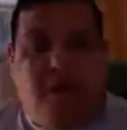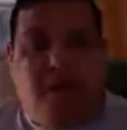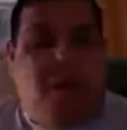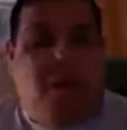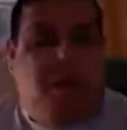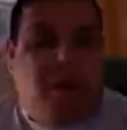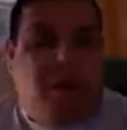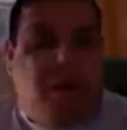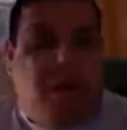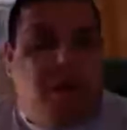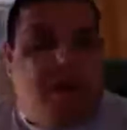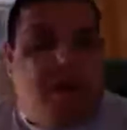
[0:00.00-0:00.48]

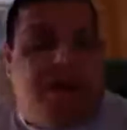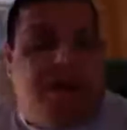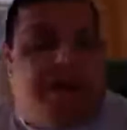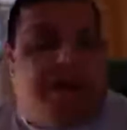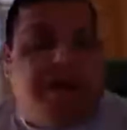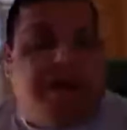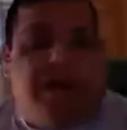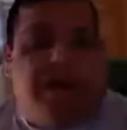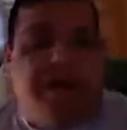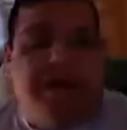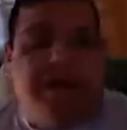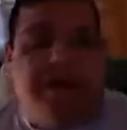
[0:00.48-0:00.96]
what we're going
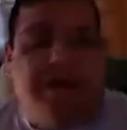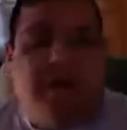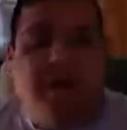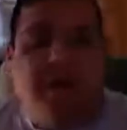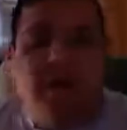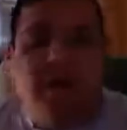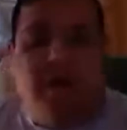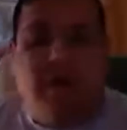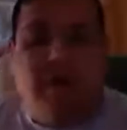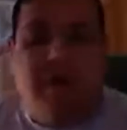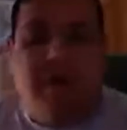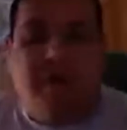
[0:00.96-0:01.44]
to be
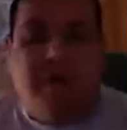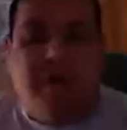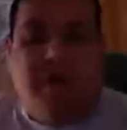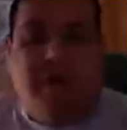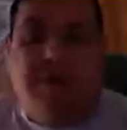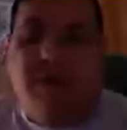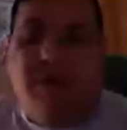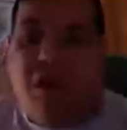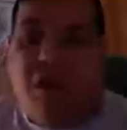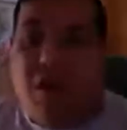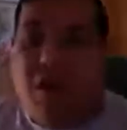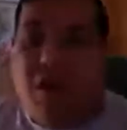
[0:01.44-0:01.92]
involved with
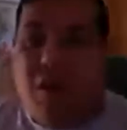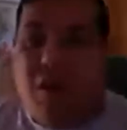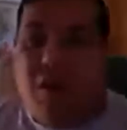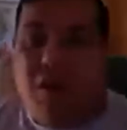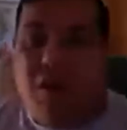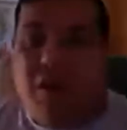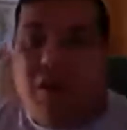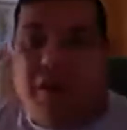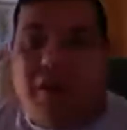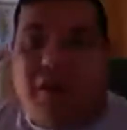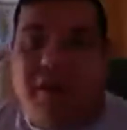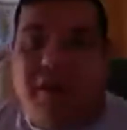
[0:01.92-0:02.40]
is hard
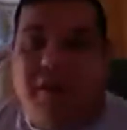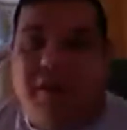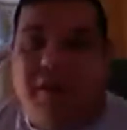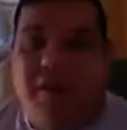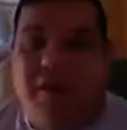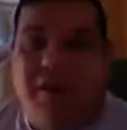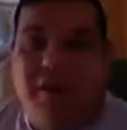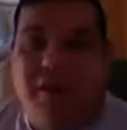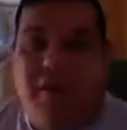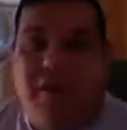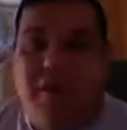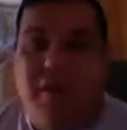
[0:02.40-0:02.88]
work.
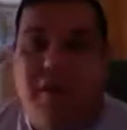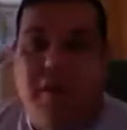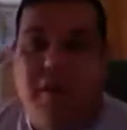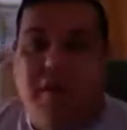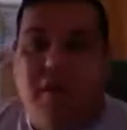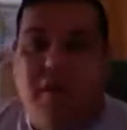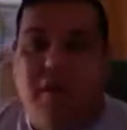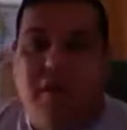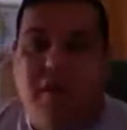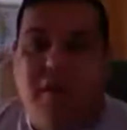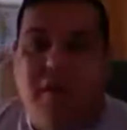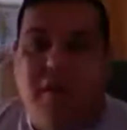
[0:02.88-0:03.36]

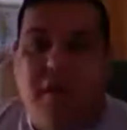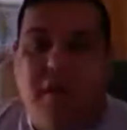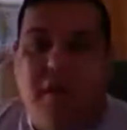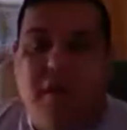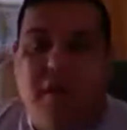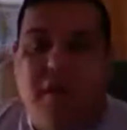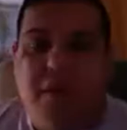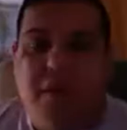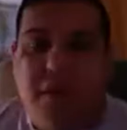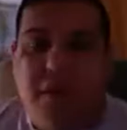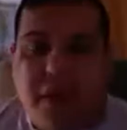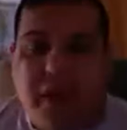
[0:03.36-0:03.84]

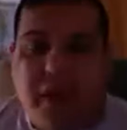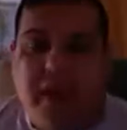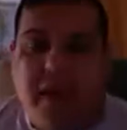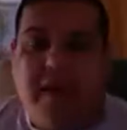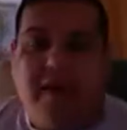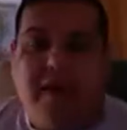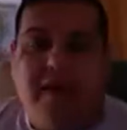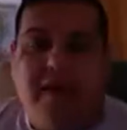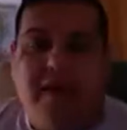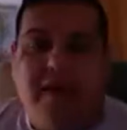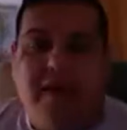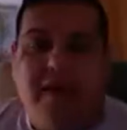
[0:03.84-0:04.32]

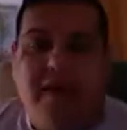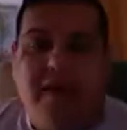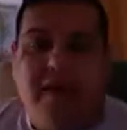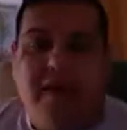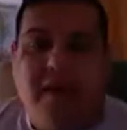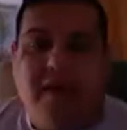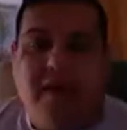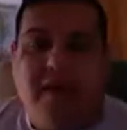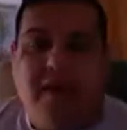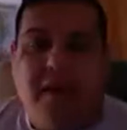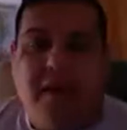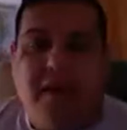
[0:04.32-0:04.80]
But
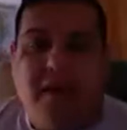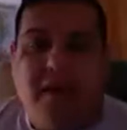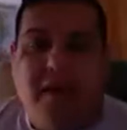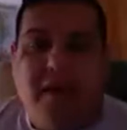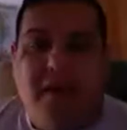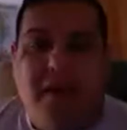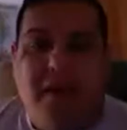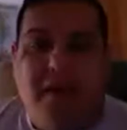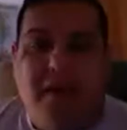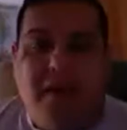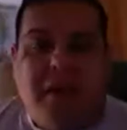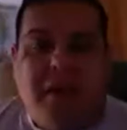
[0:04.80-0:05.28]

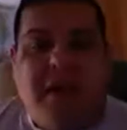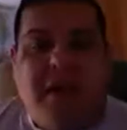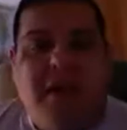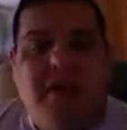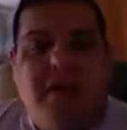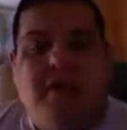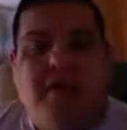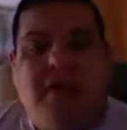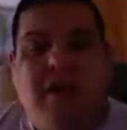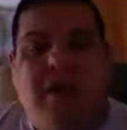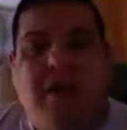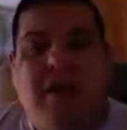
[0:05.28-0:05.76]

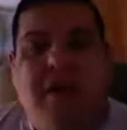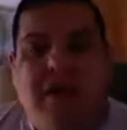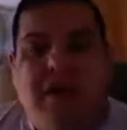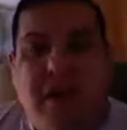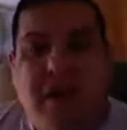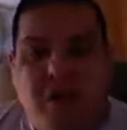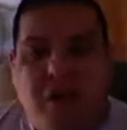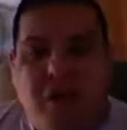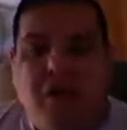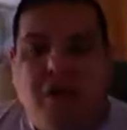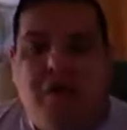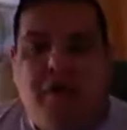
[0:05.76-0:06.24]
because we are
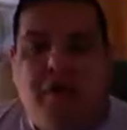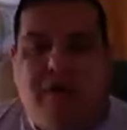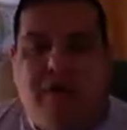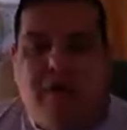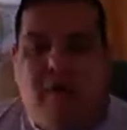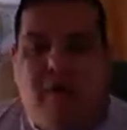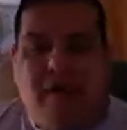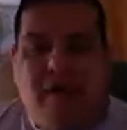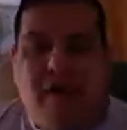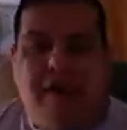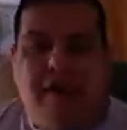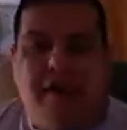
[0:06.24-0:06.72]
yoked with
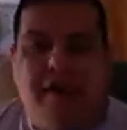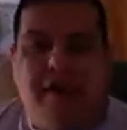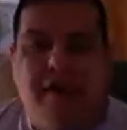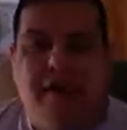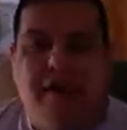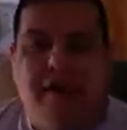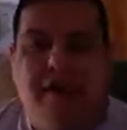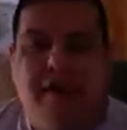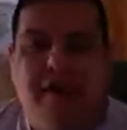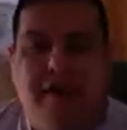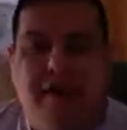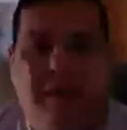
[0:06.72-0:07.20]

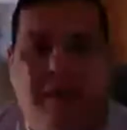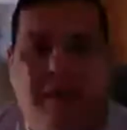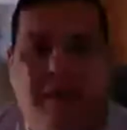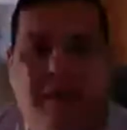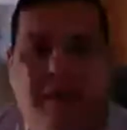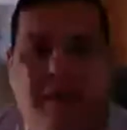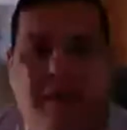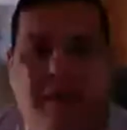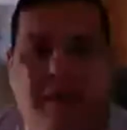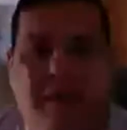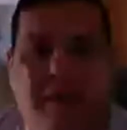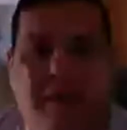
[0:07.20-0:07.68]
Christ,
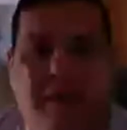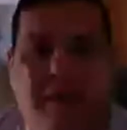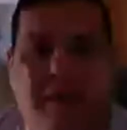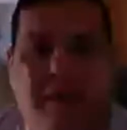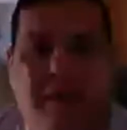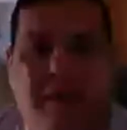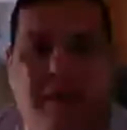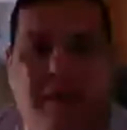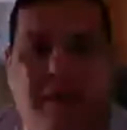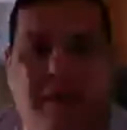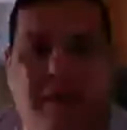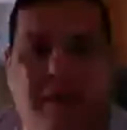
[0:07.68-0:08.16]

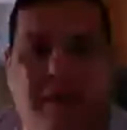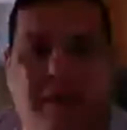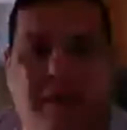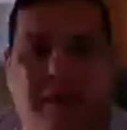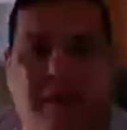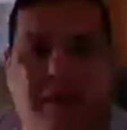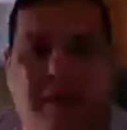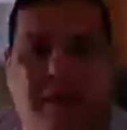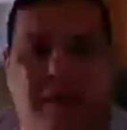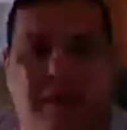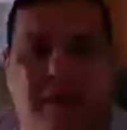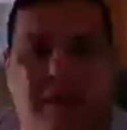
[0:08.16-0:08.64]

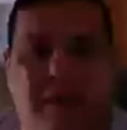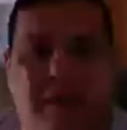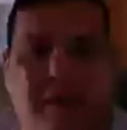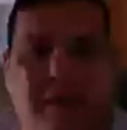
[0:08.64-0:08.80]
he's with